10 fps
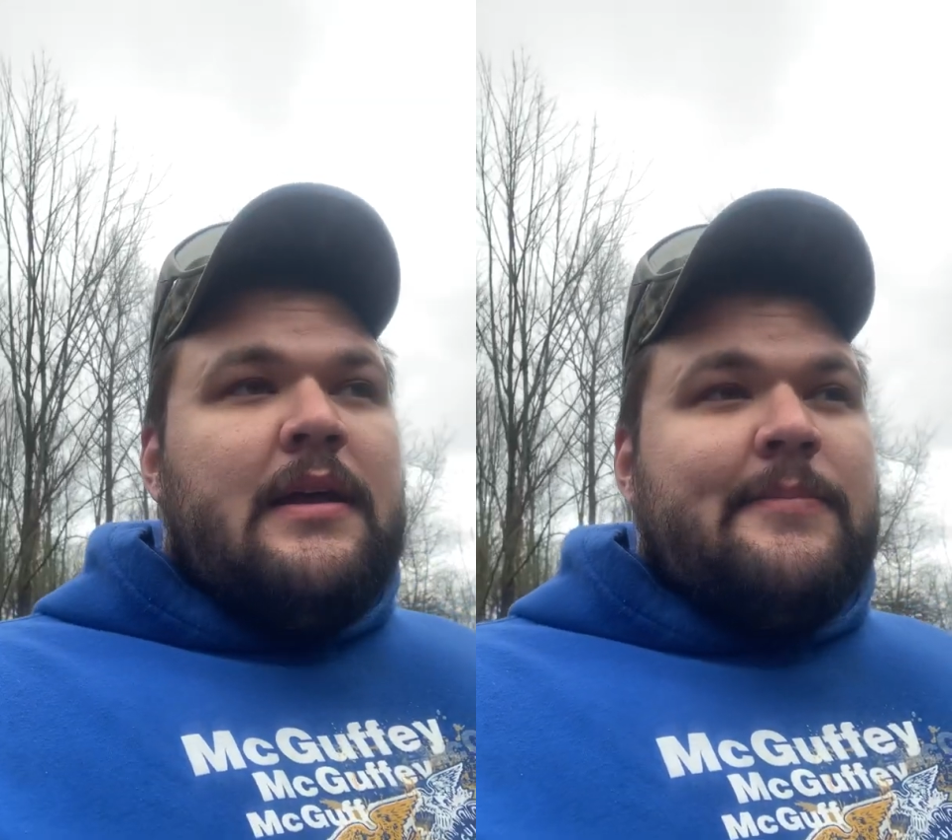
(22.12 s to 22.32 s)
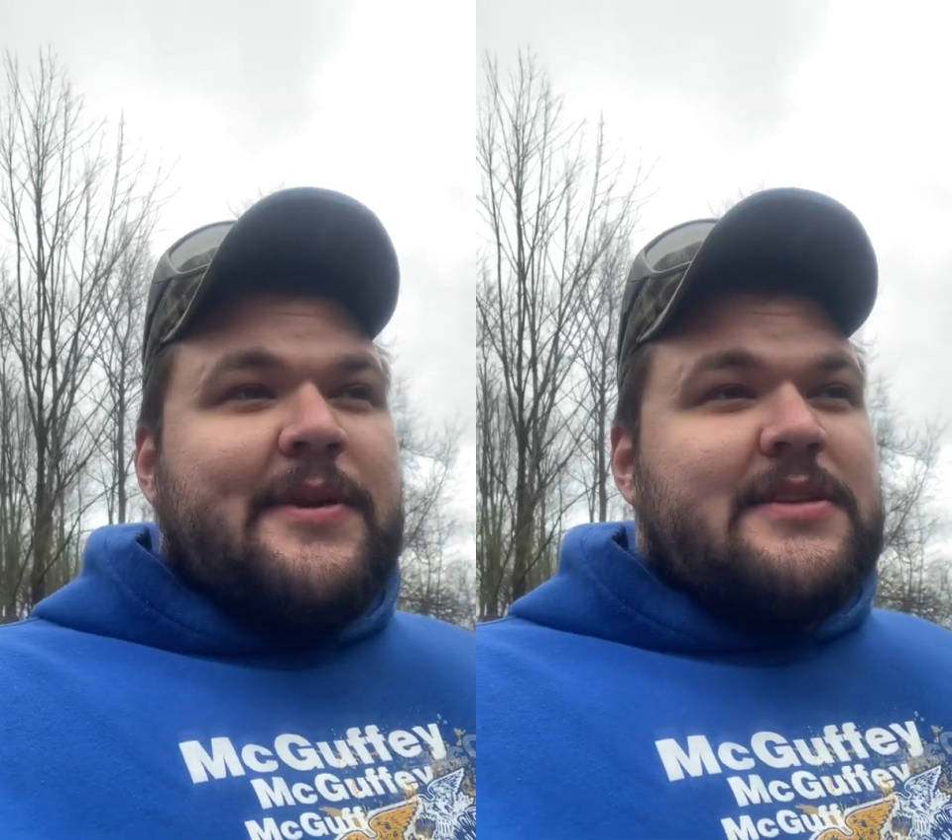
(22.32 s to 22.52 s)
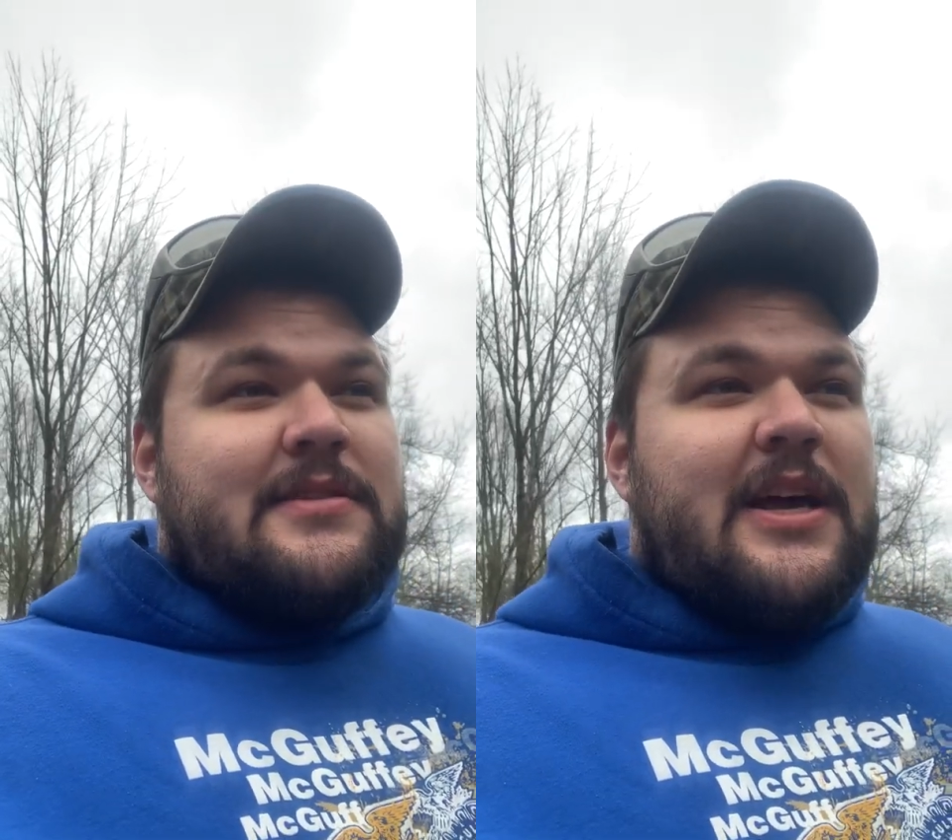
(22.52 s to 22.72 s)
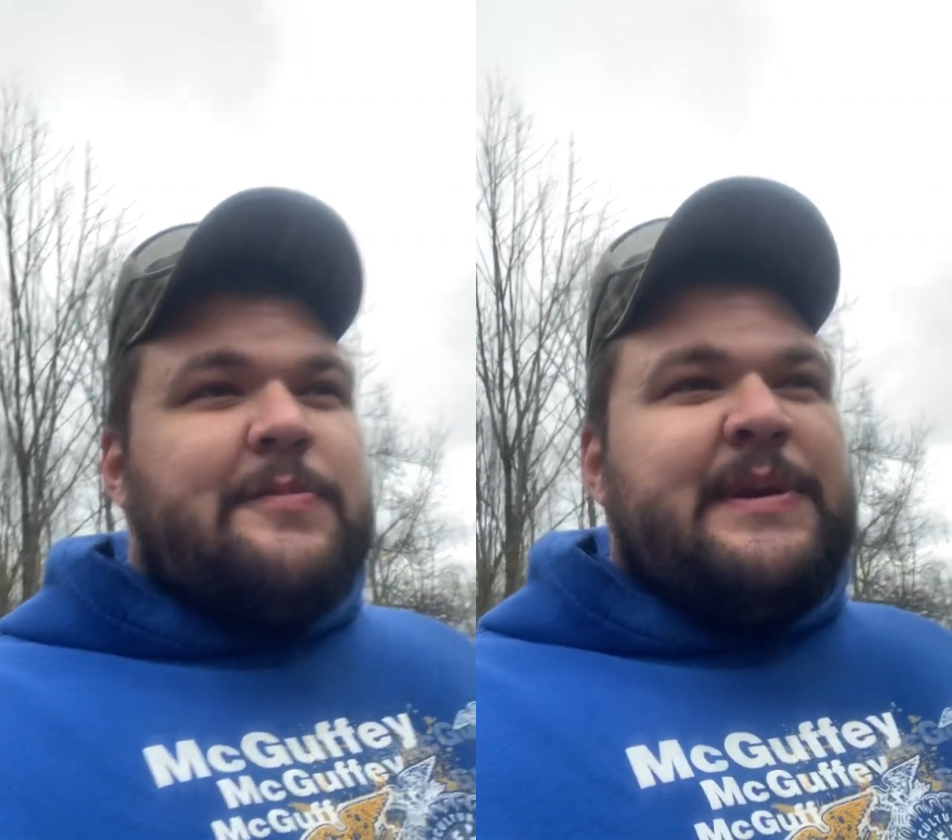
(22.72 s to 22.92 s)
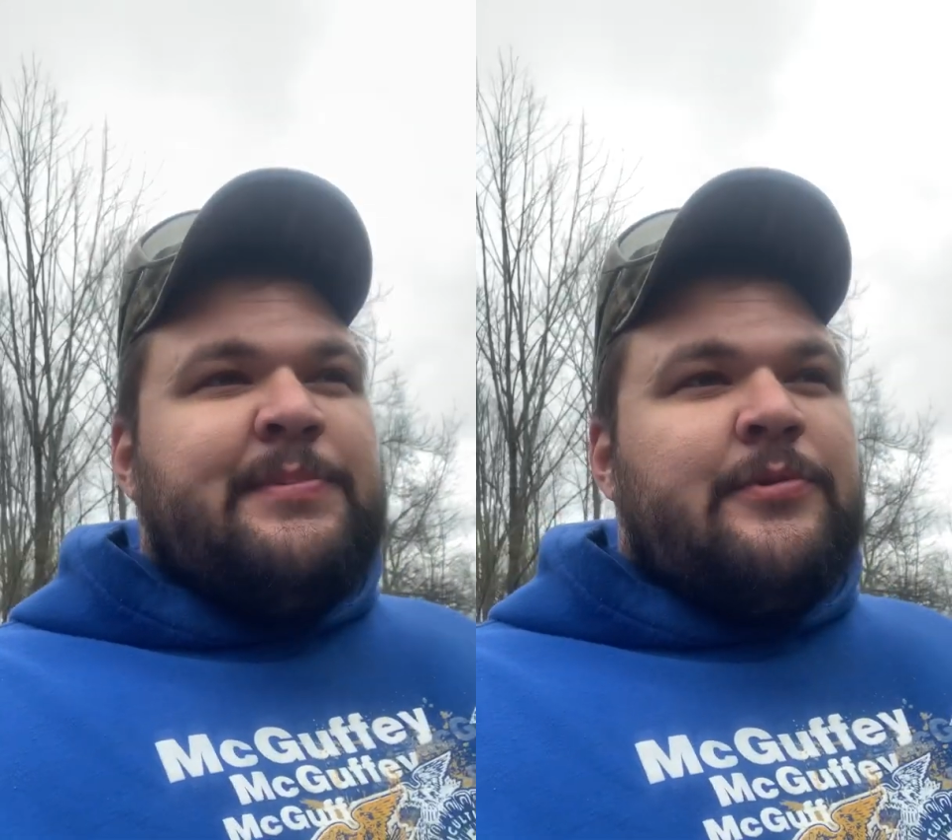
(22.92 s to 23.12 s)
Because a lot
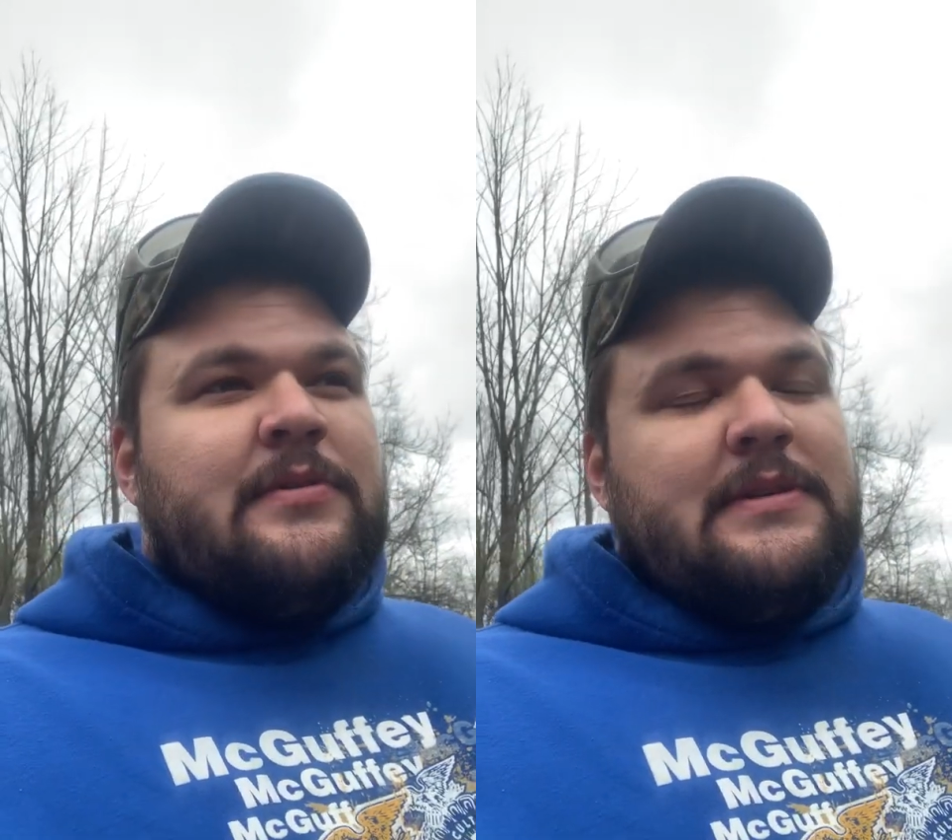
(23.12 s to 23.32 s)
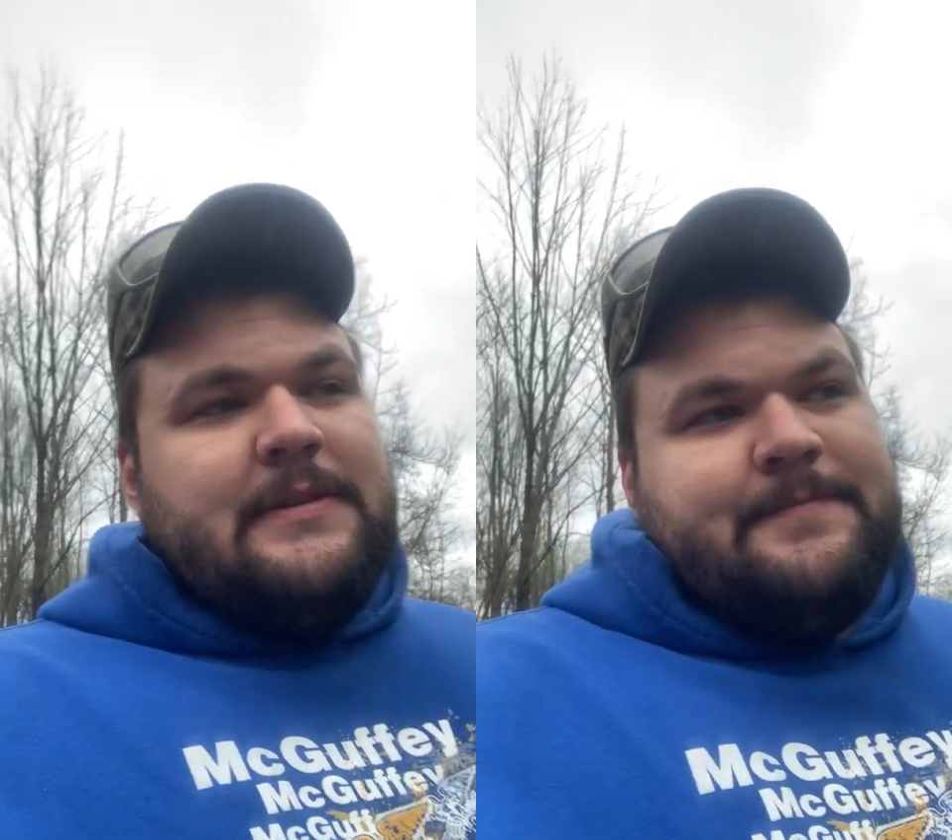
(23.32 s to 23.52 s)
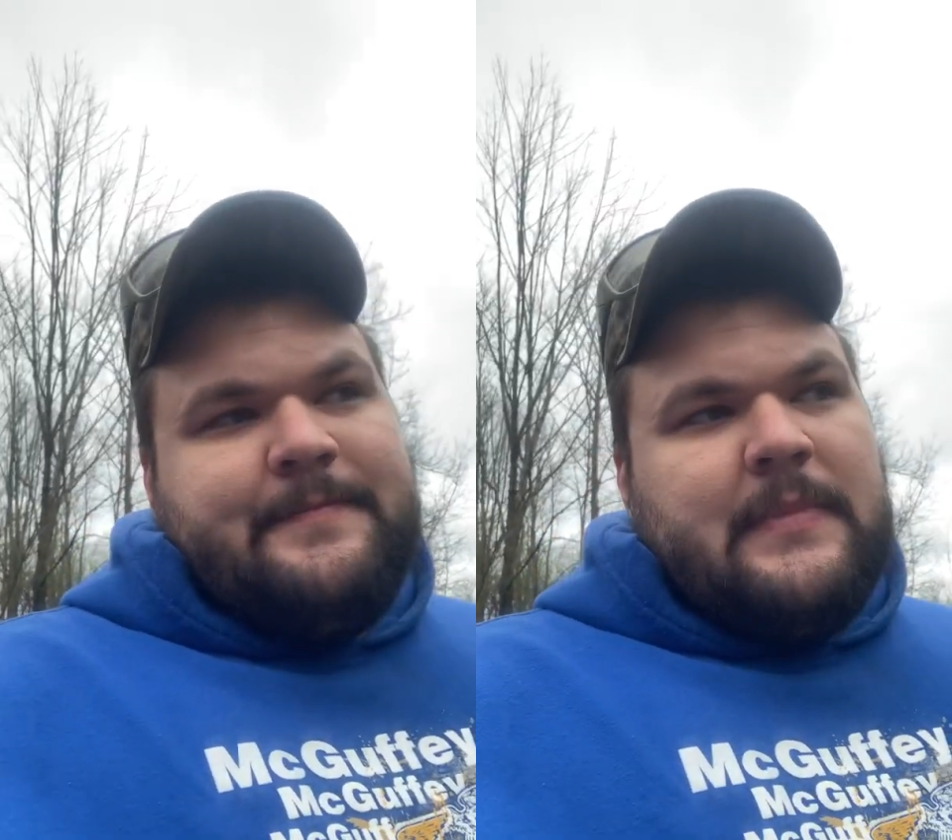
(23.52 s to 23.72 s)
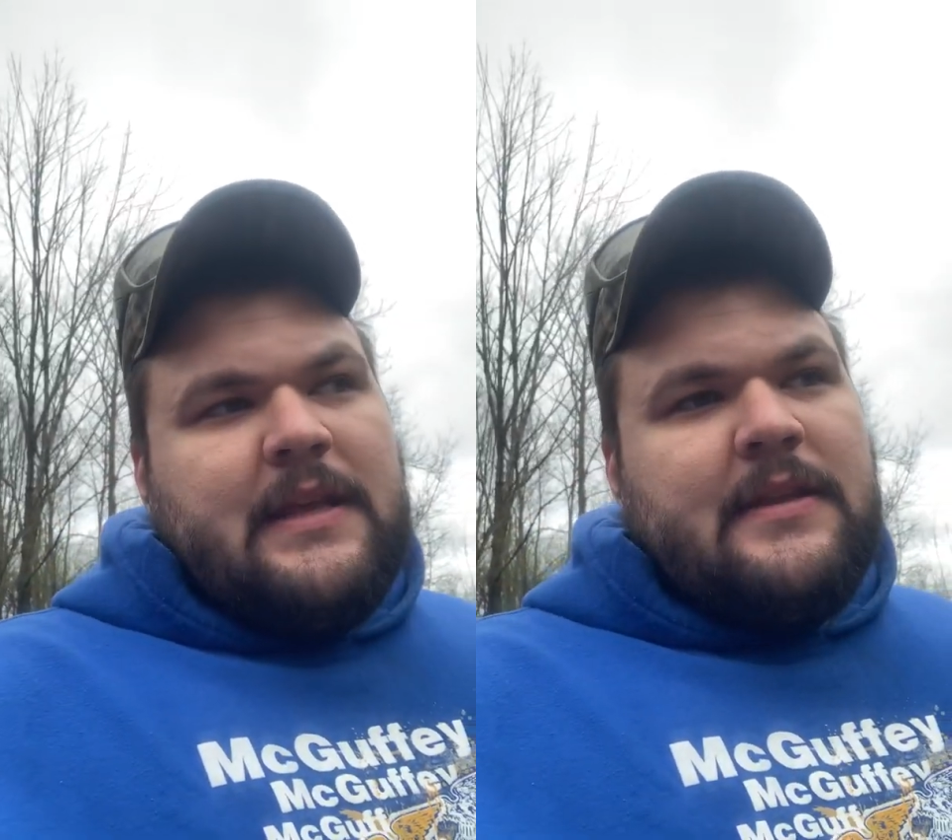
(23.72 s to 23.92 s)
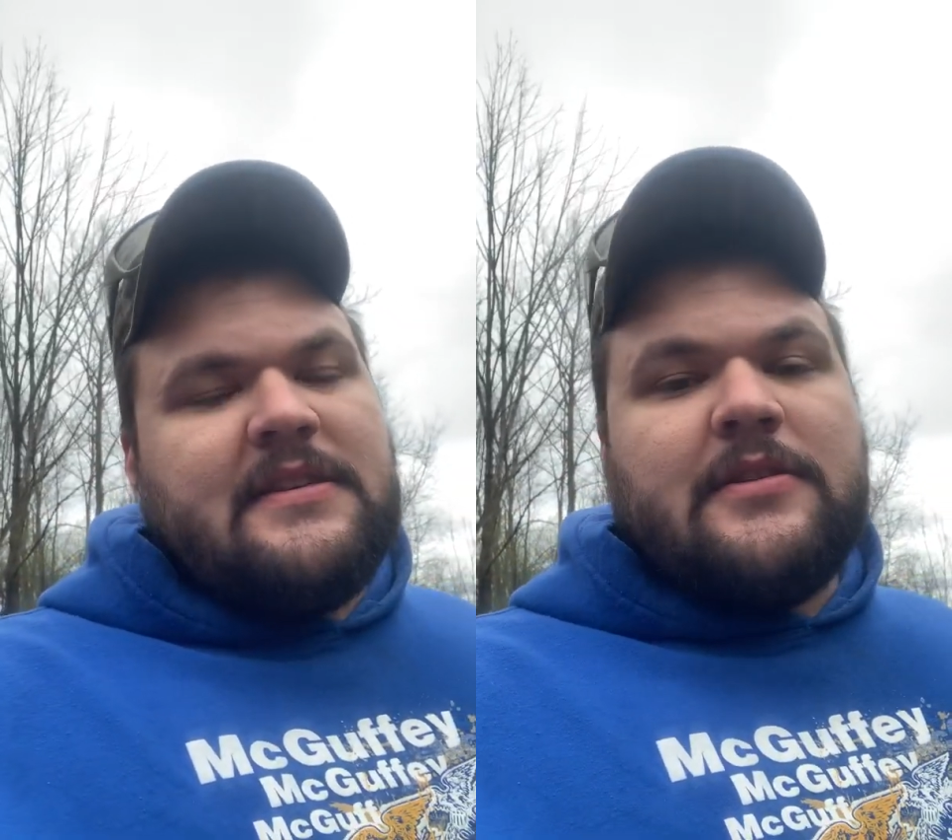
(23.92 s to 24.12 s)
of people, they